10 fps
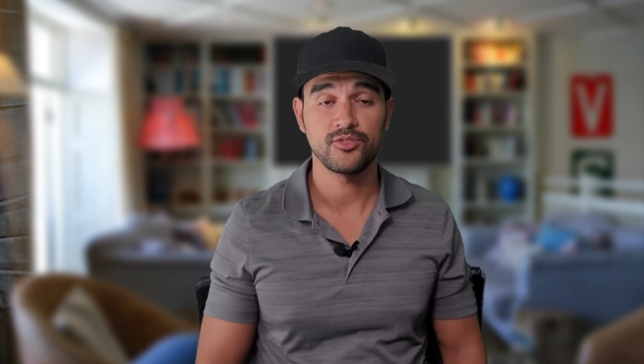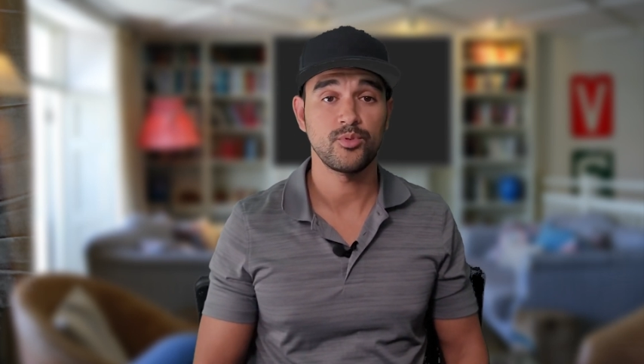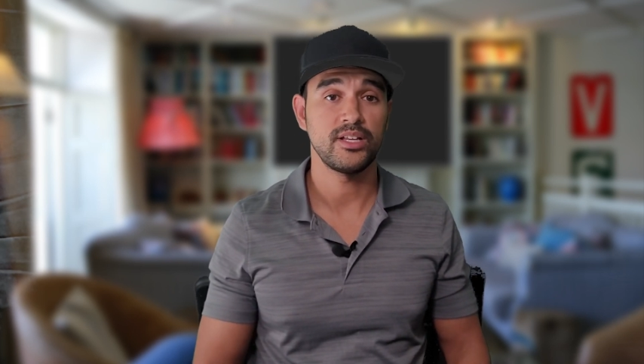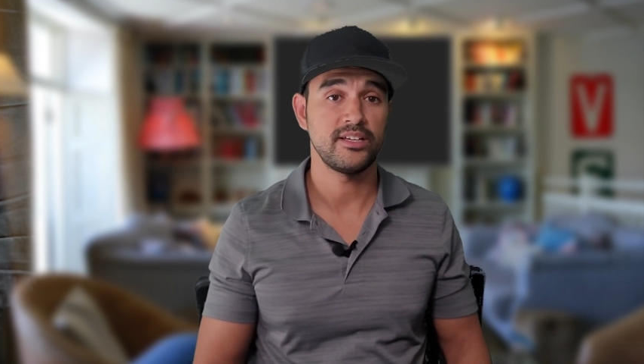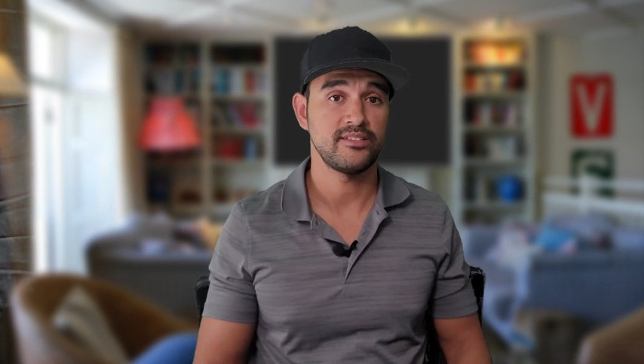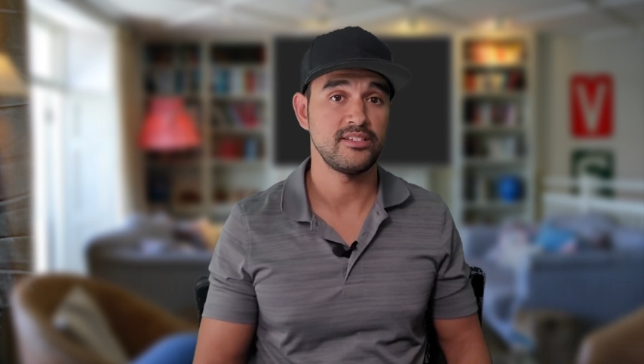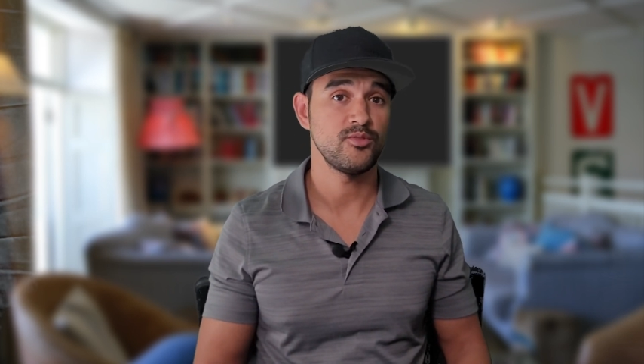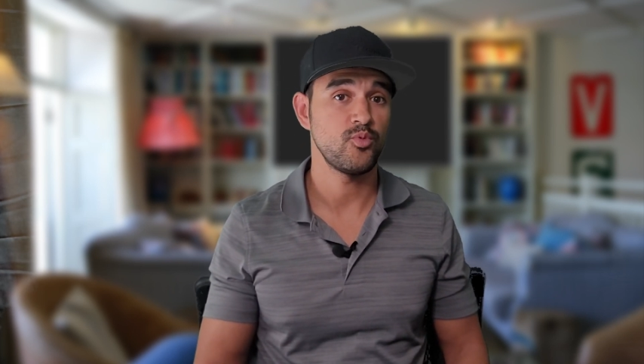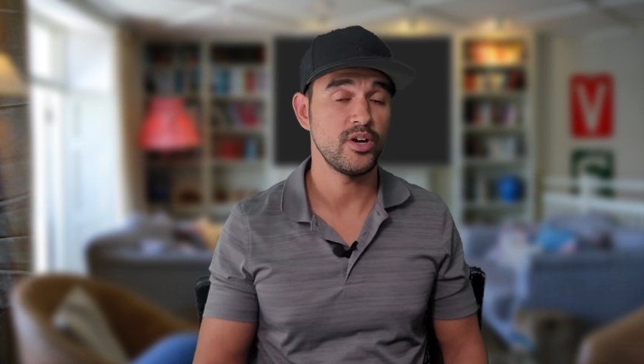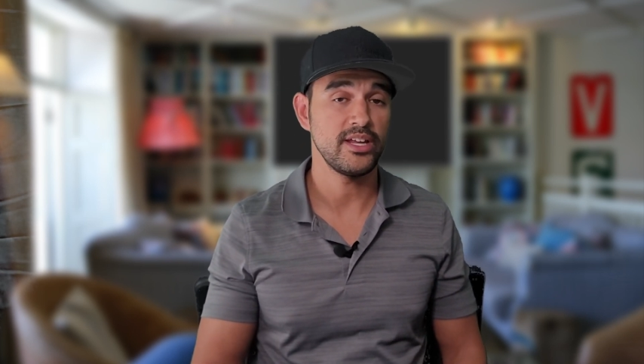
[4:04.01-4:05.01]
as well as
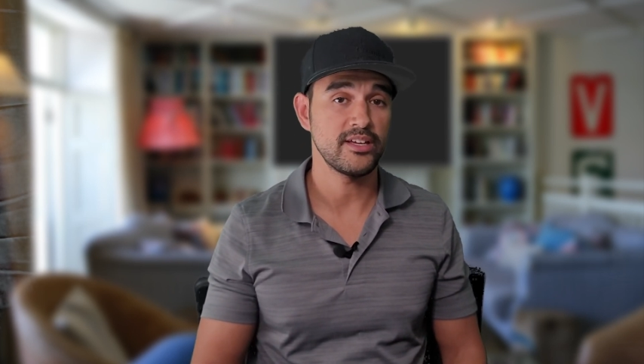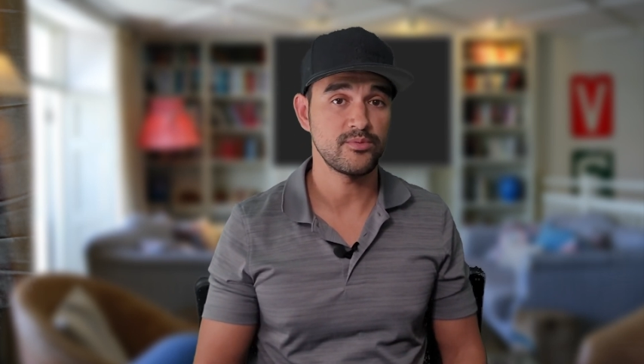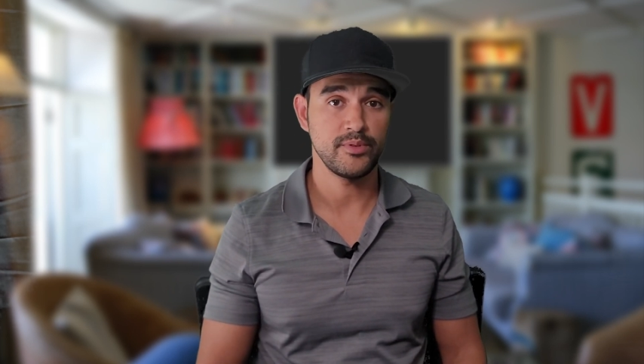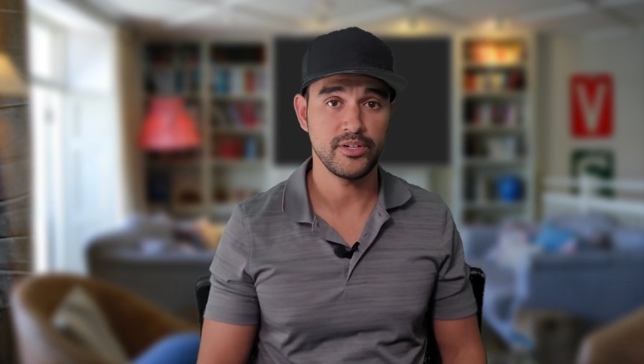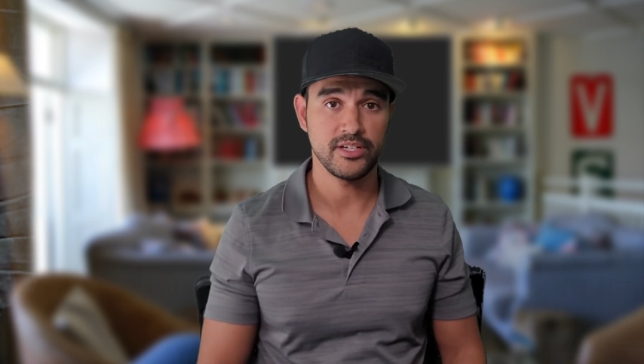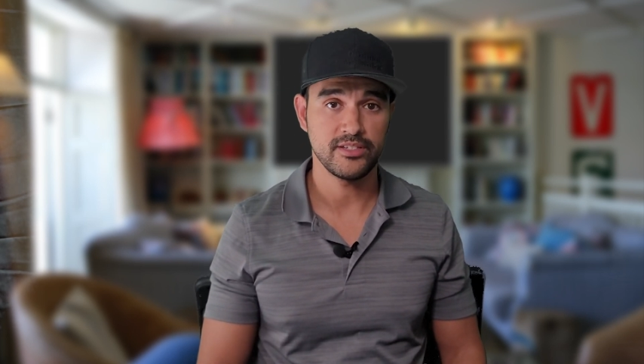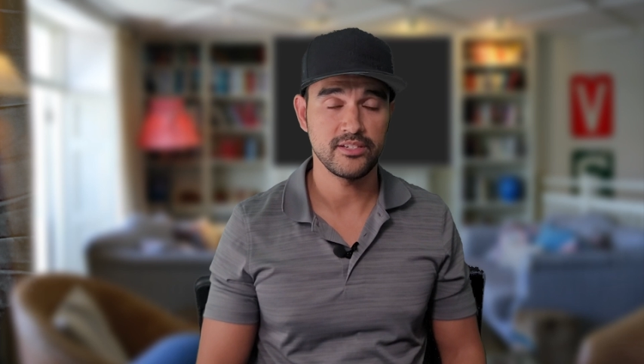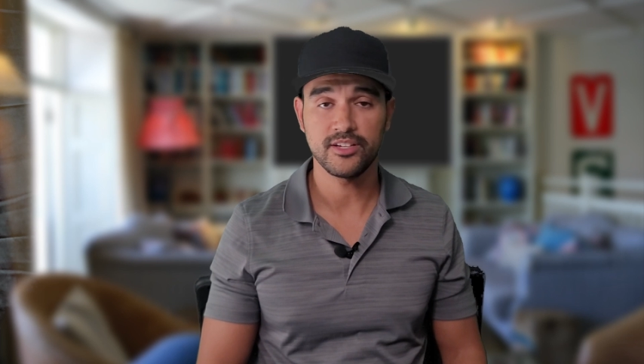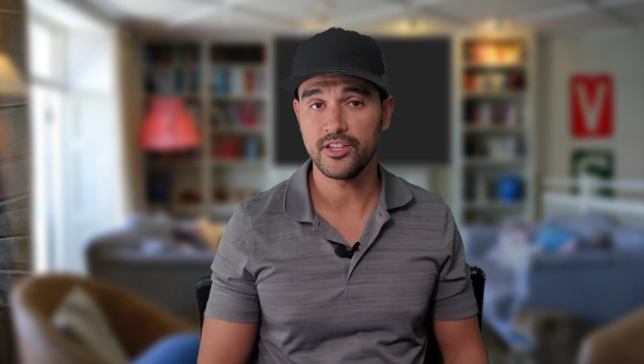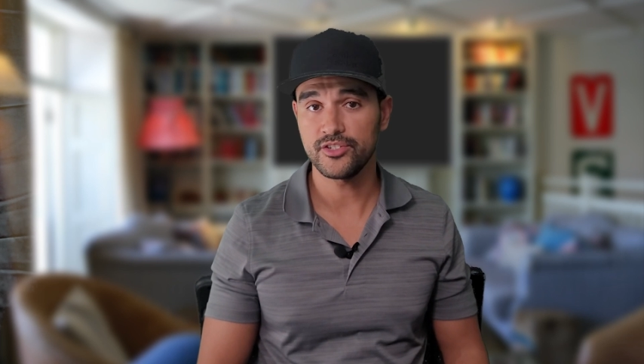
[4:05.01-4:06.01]
see what
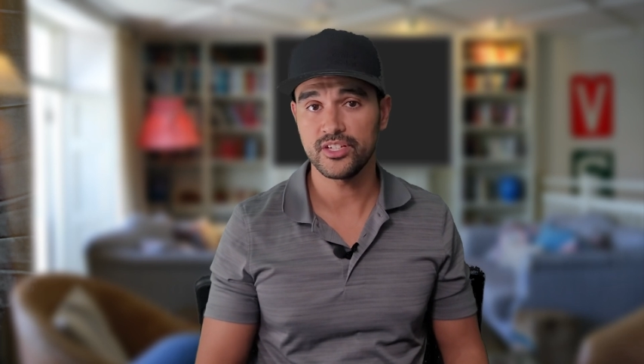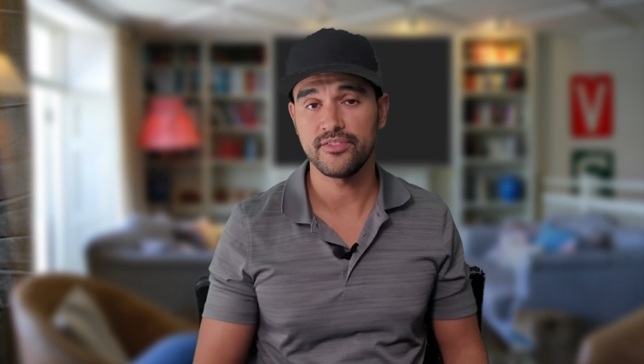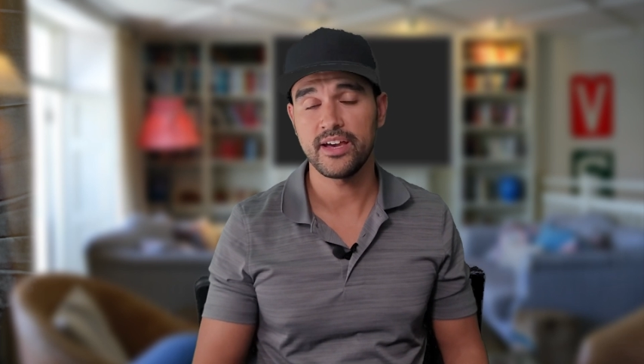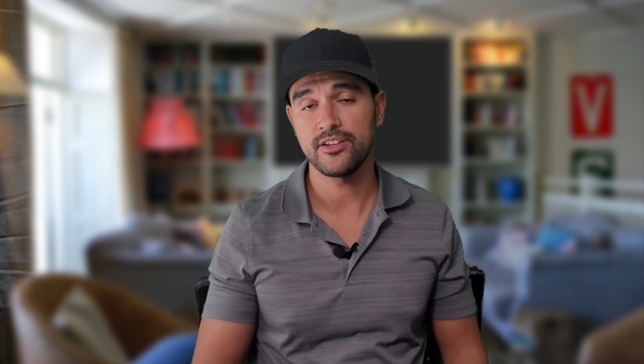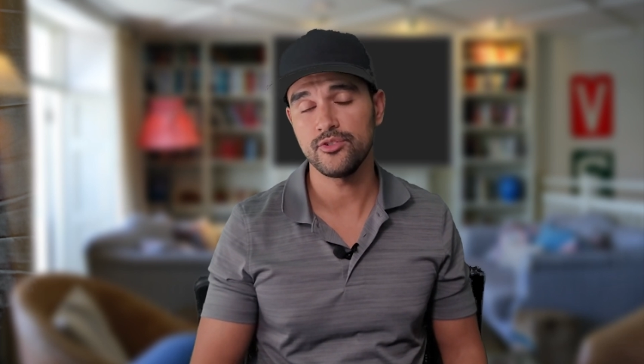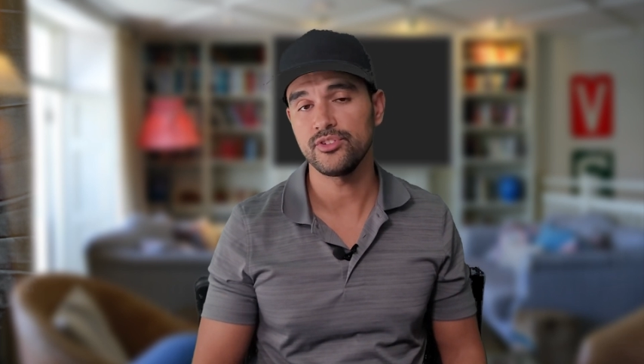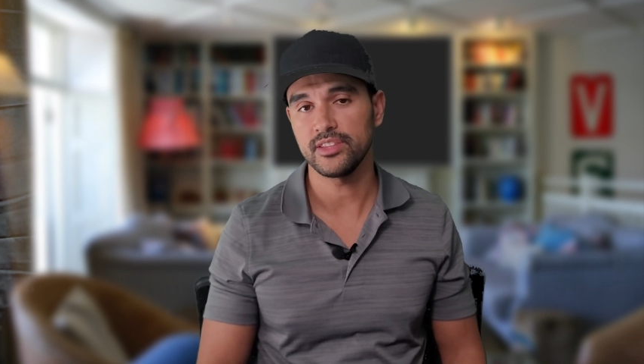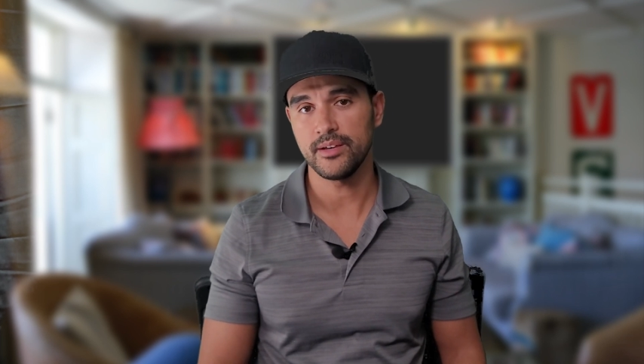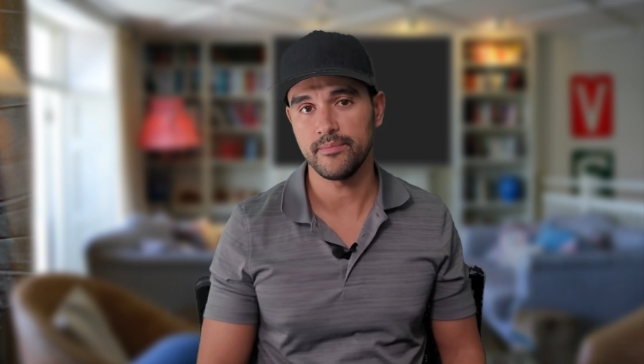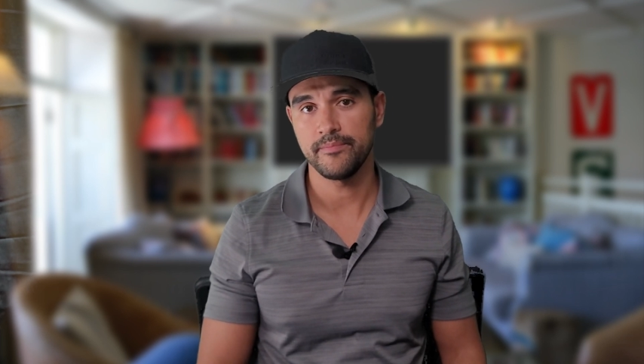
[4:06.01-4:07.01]
experiences others have had
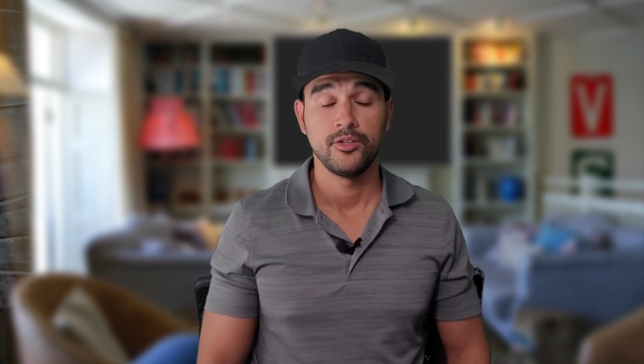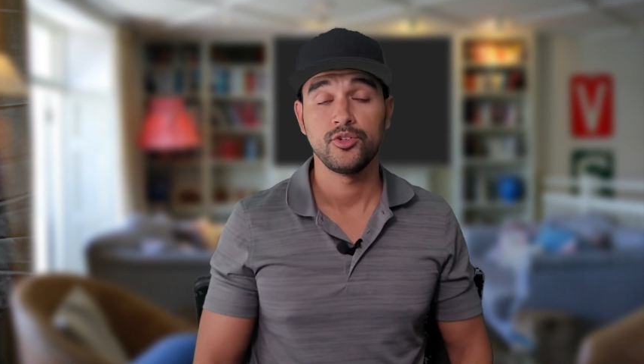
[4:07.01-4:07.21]
using them.